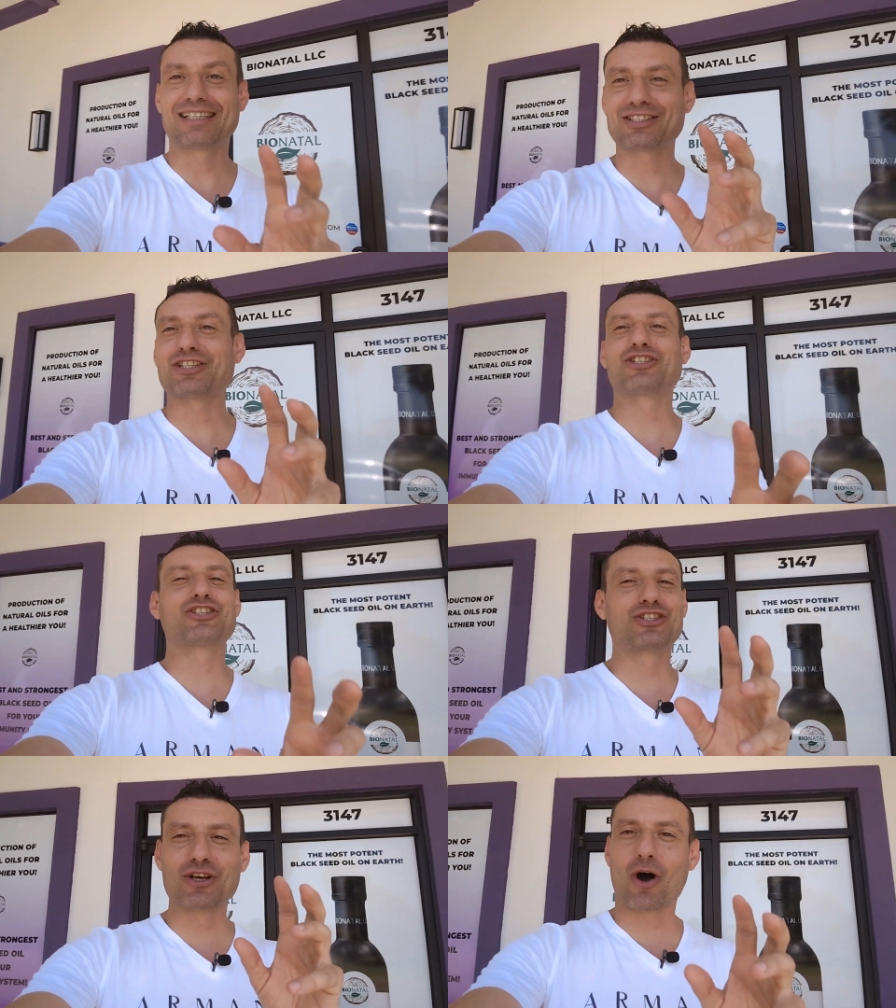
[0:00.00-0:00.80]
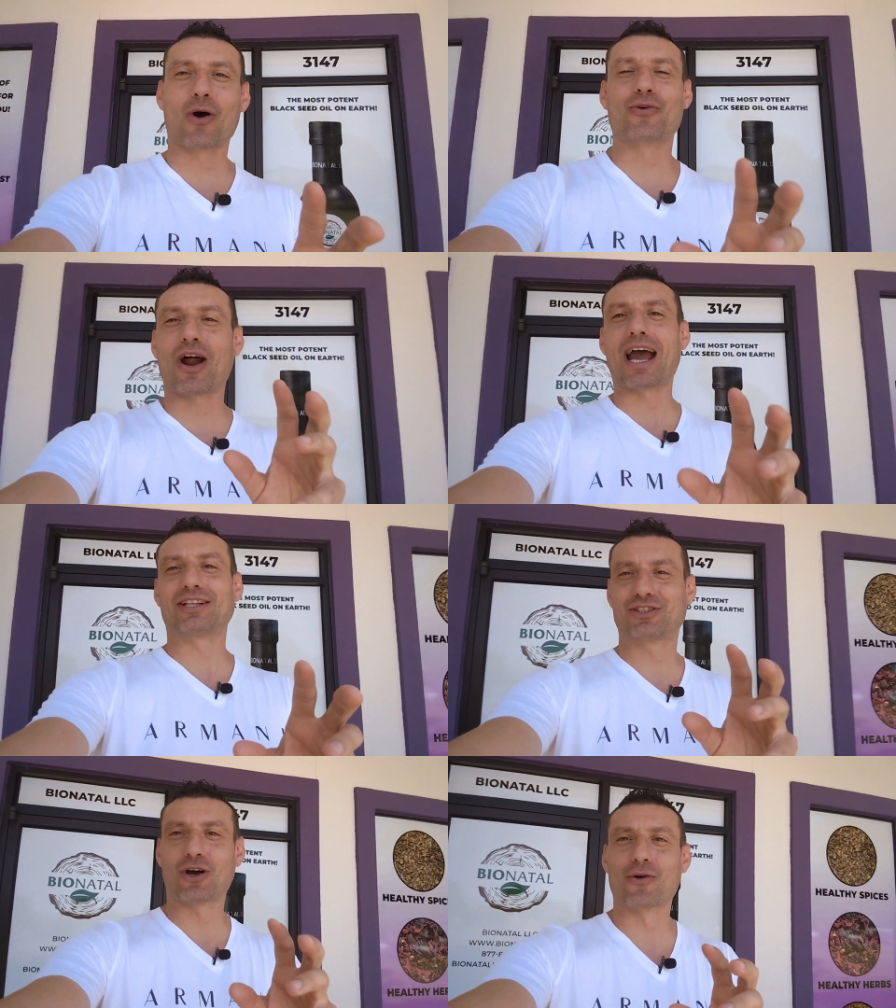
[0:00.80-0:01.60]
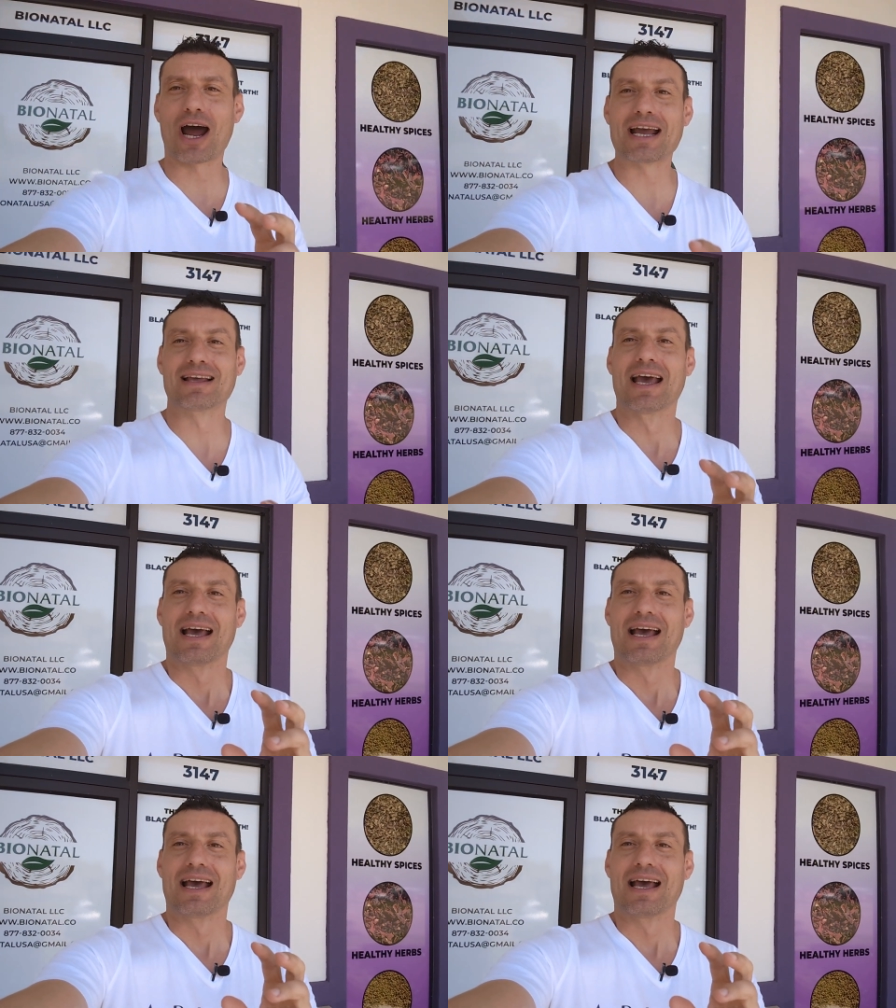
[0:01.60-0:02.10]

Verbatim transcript: This is so right, so right.